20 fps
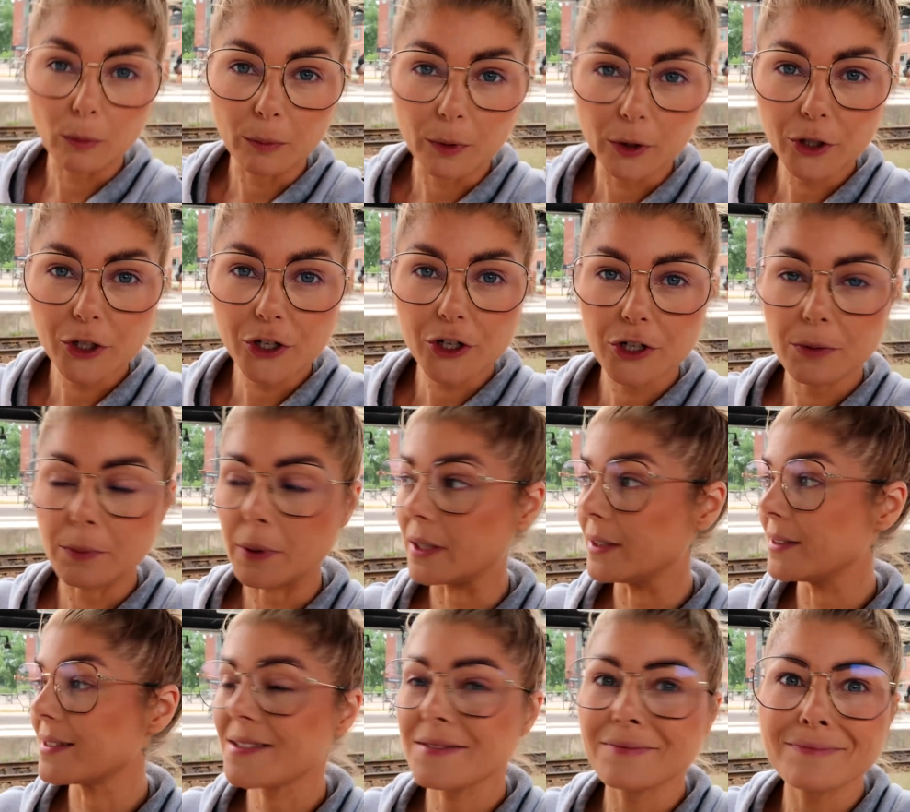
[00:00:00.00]
own merch
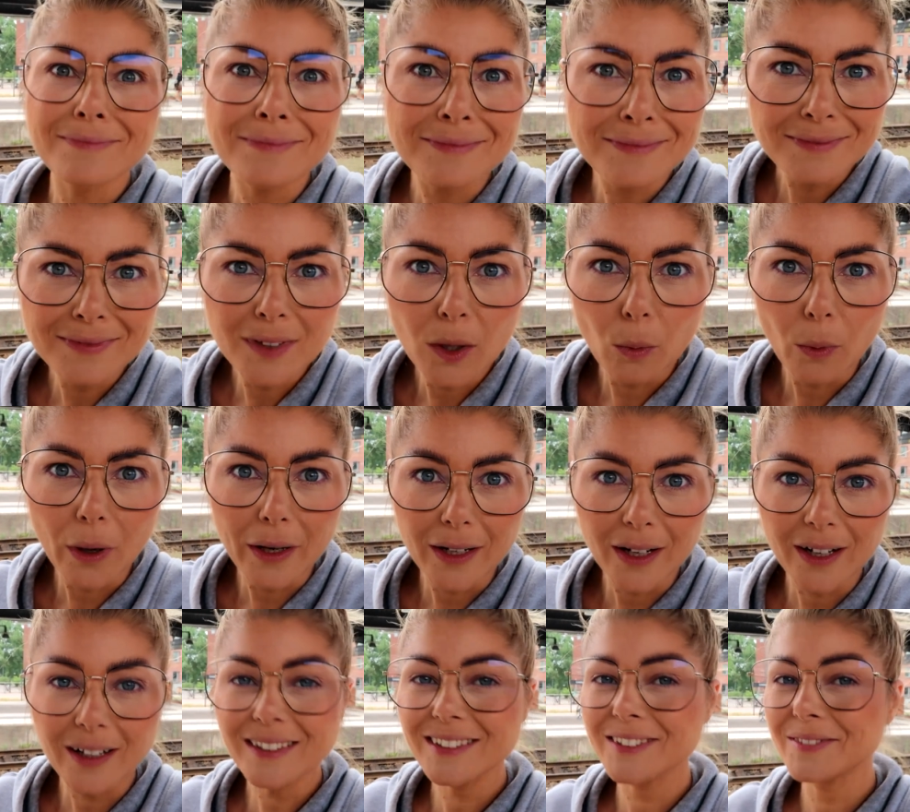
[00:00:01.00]
because why
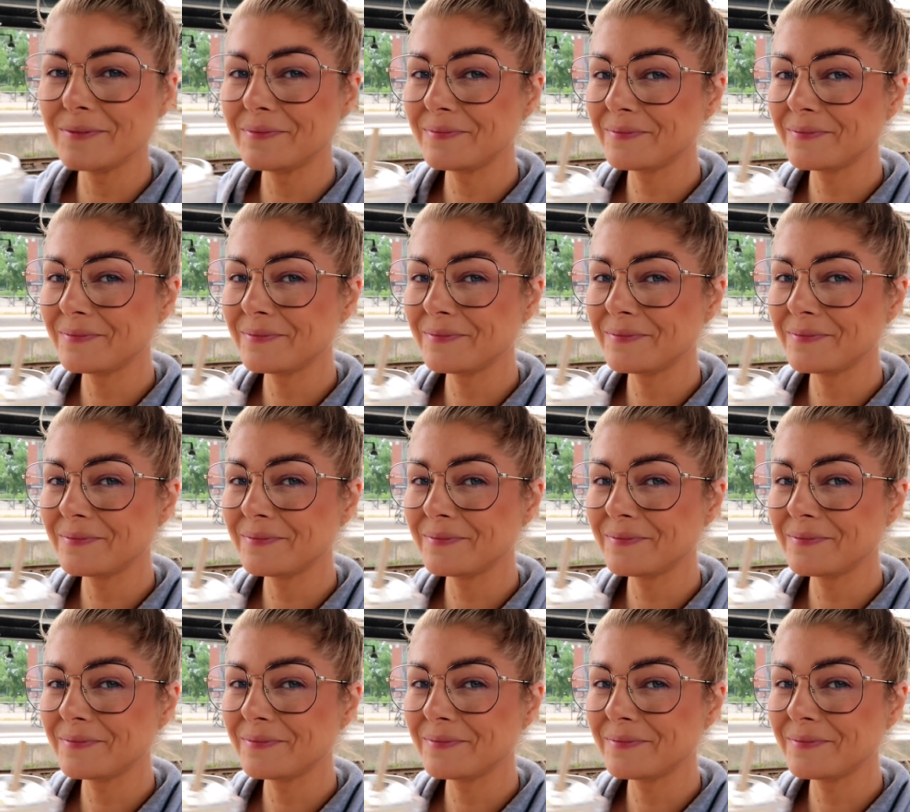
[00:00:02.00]
not?